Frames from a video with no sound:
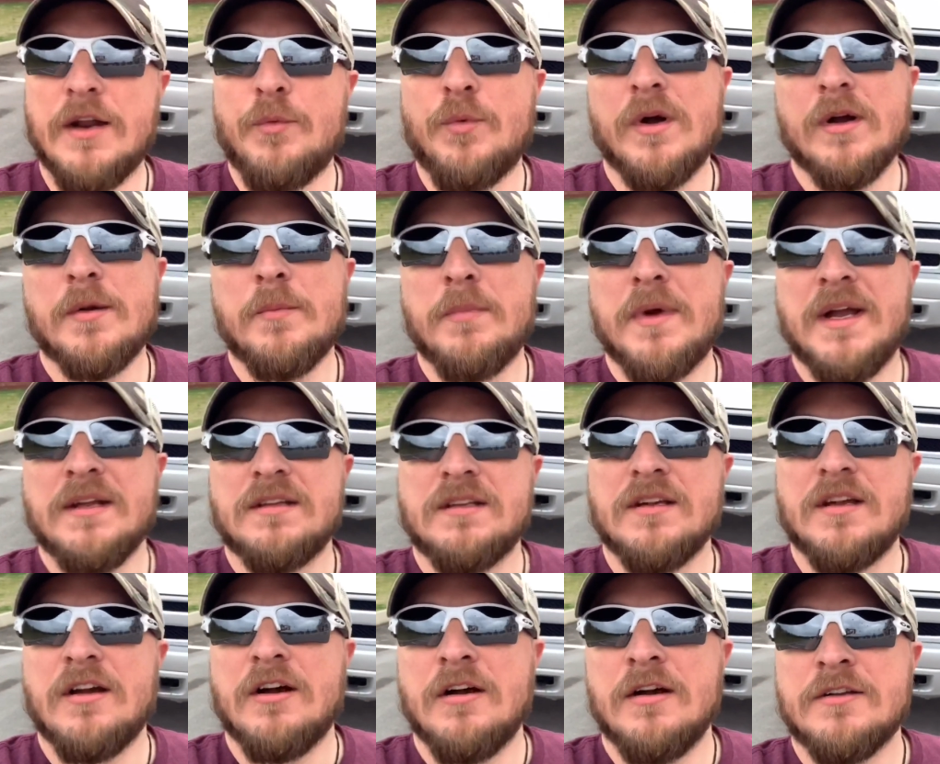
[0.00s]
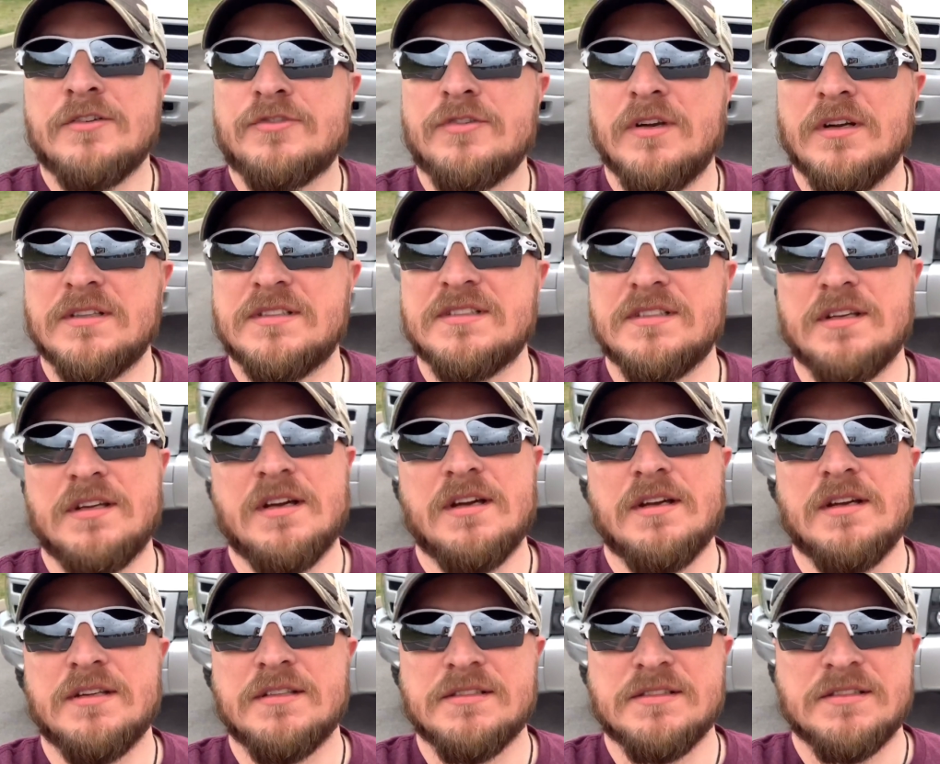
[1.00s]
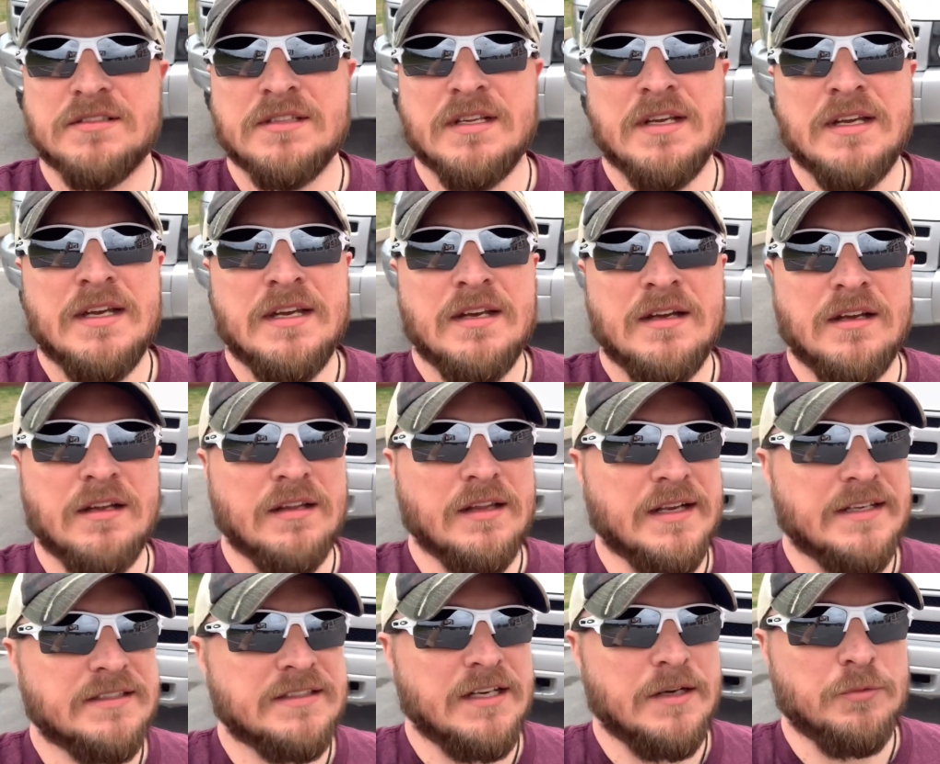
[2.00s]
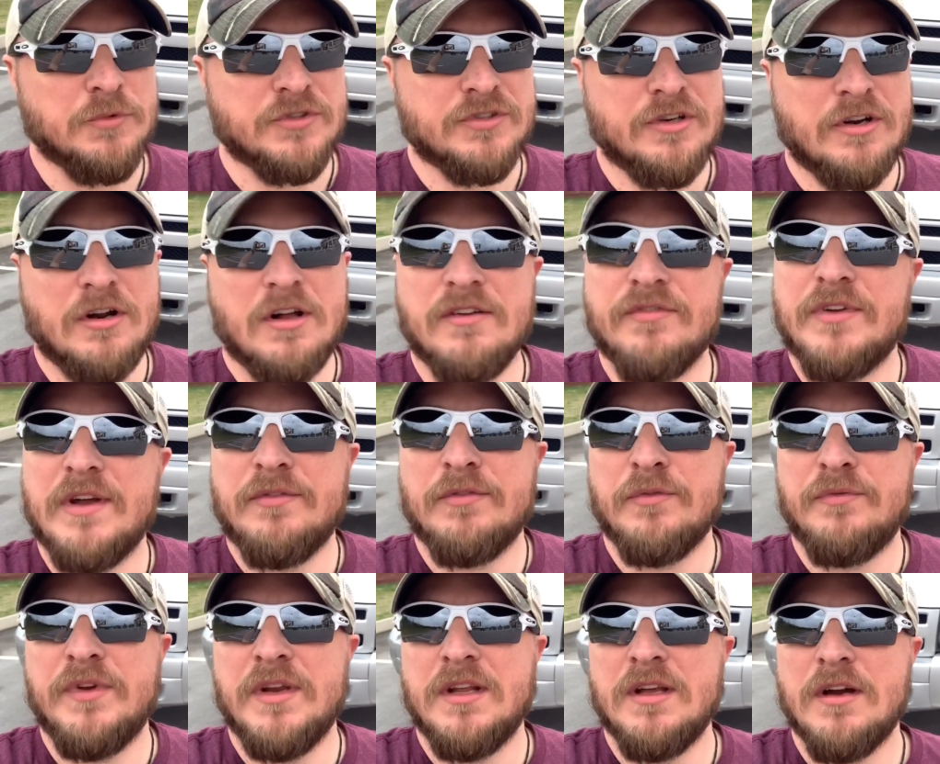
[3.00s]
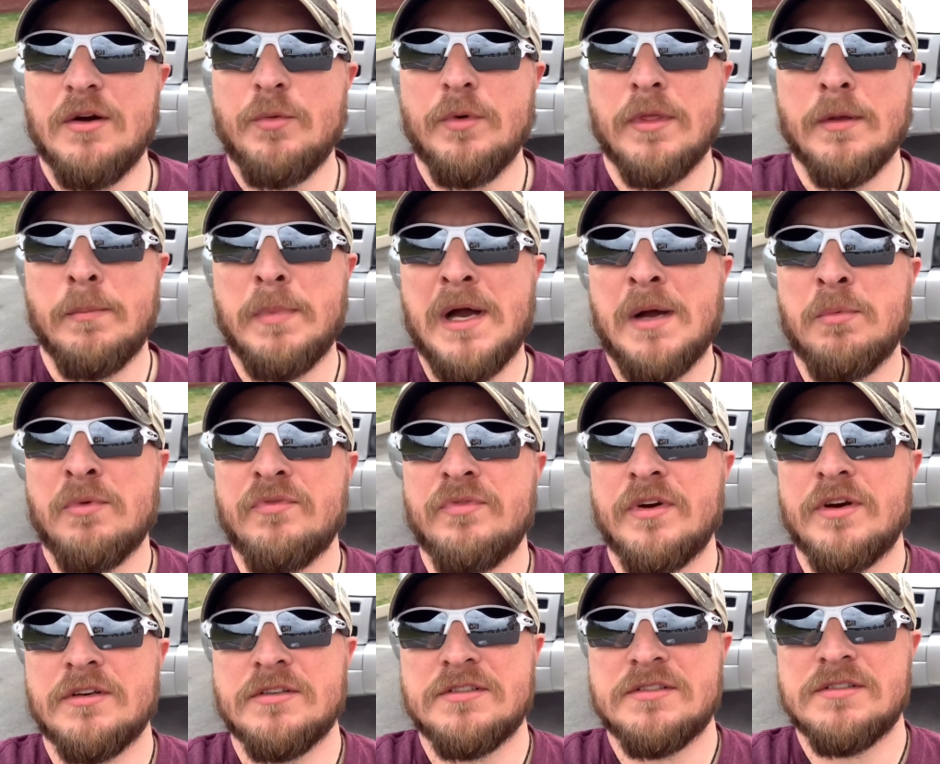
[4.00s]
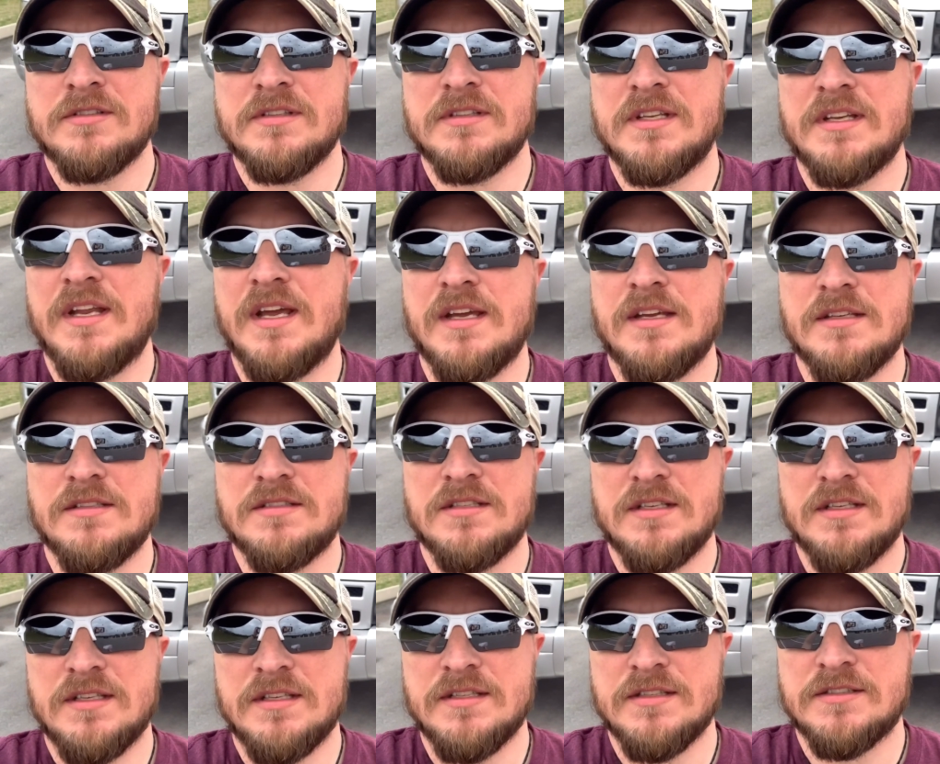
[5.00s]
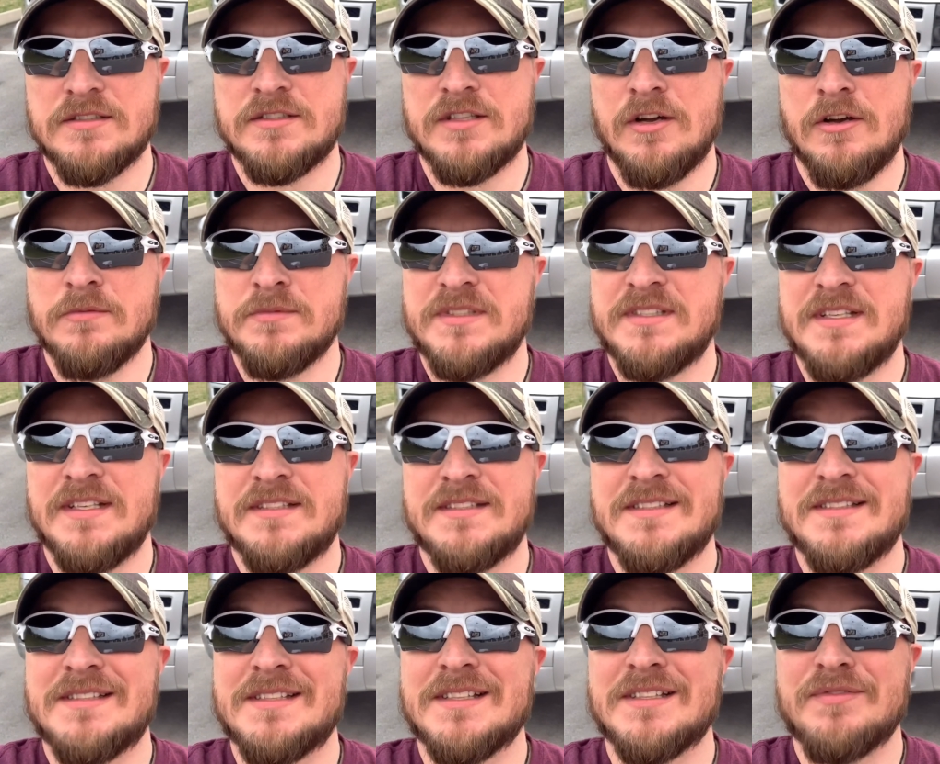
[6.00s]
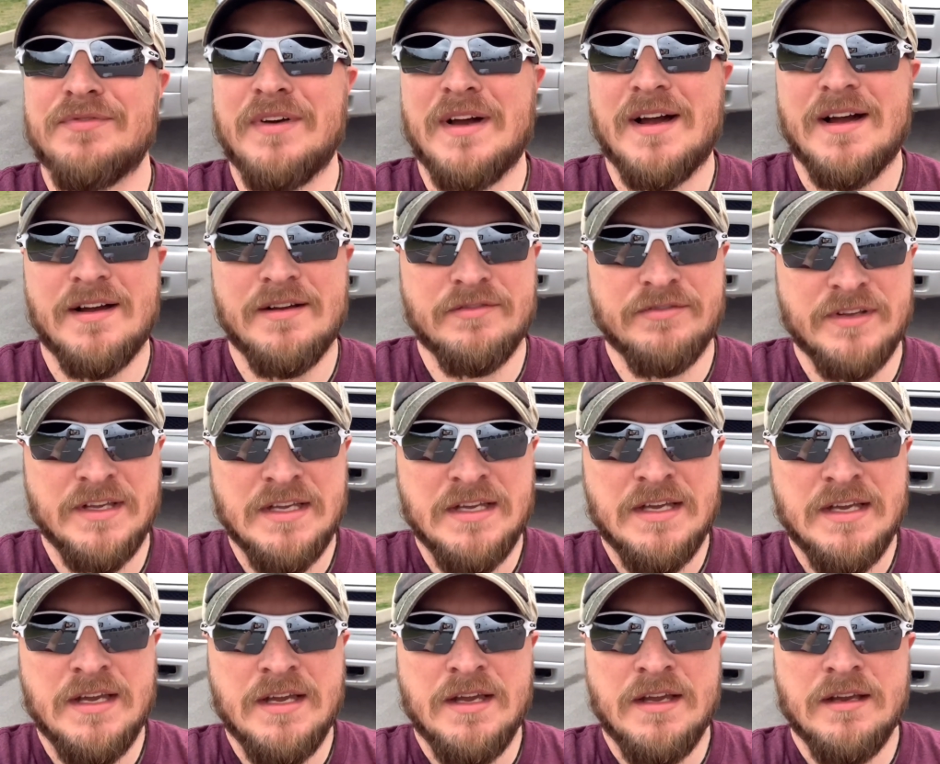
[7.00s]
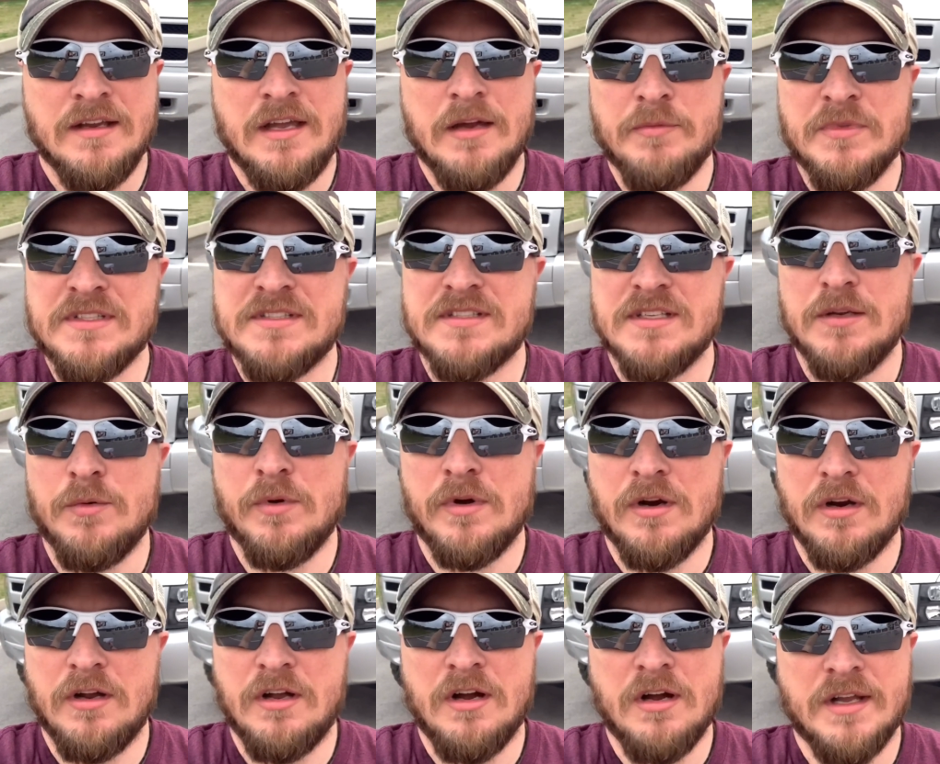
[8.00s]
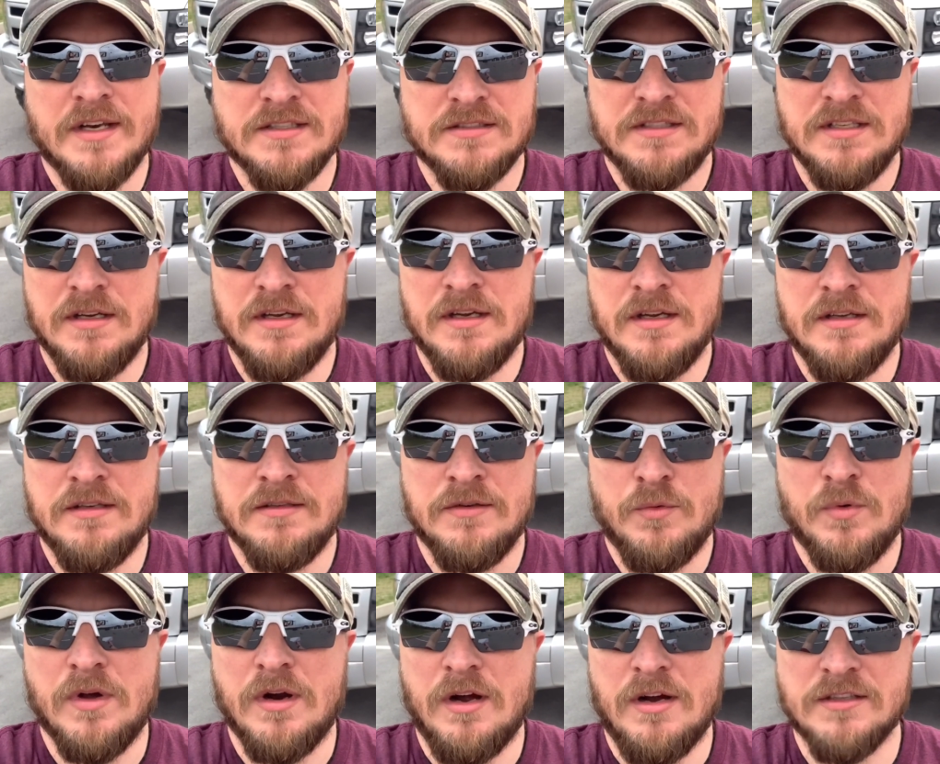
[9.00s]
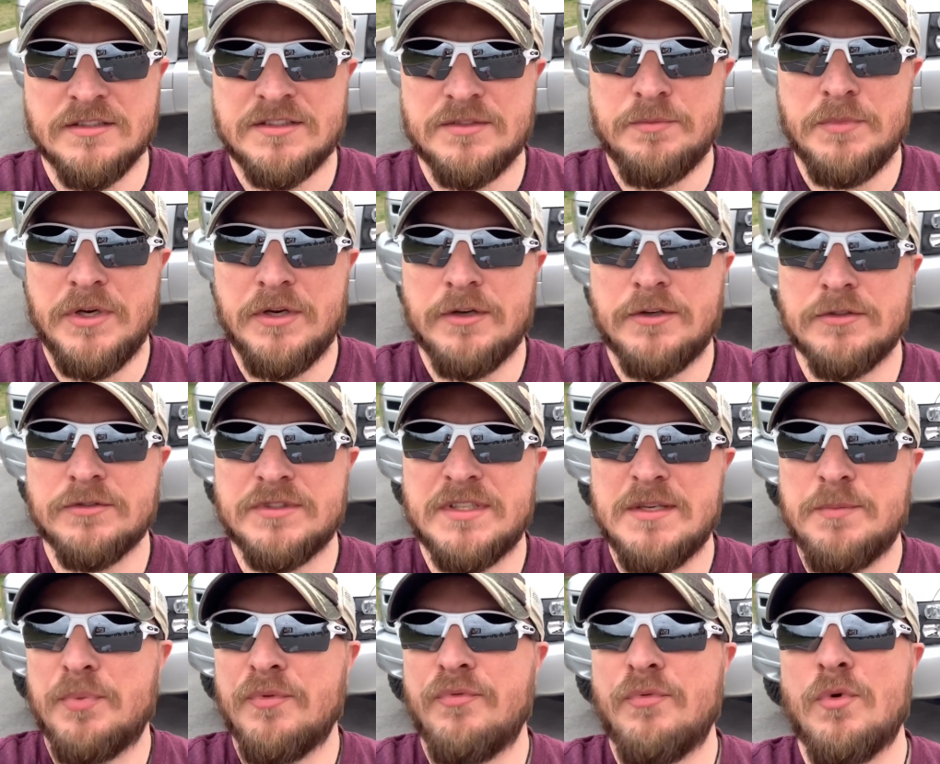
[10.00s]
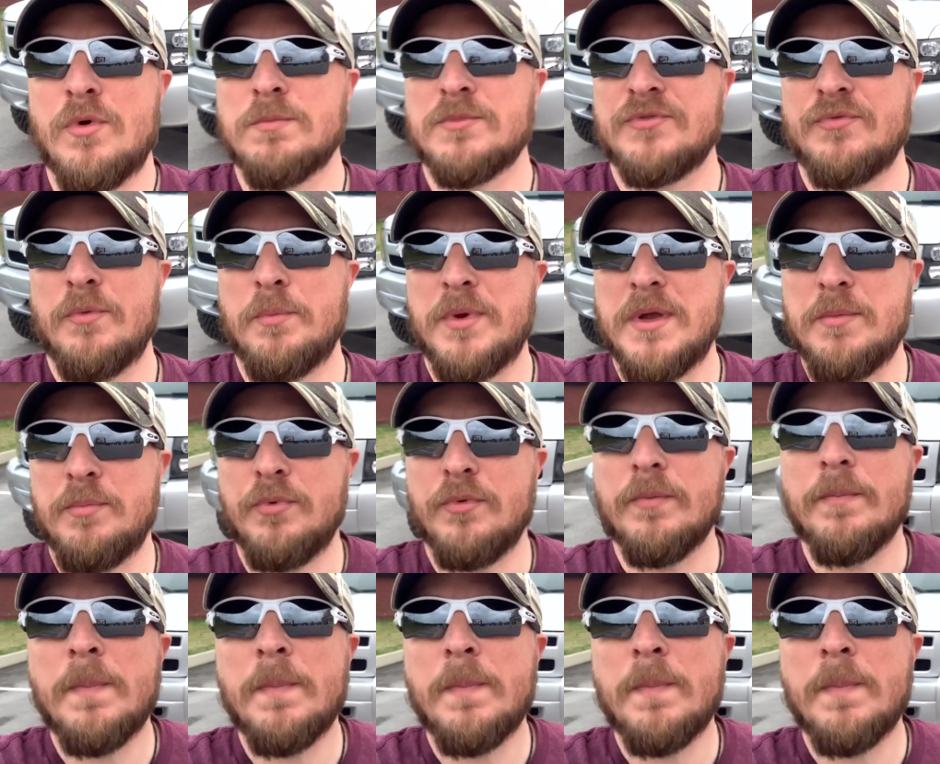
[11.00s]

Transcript: welcome back to God, Trucks, and Guns. Like I said, I'm going to start off every video with a Bible verse. Today's is Psalm 66:5. Come and see what our God has done, what awesome miracles he performs for people.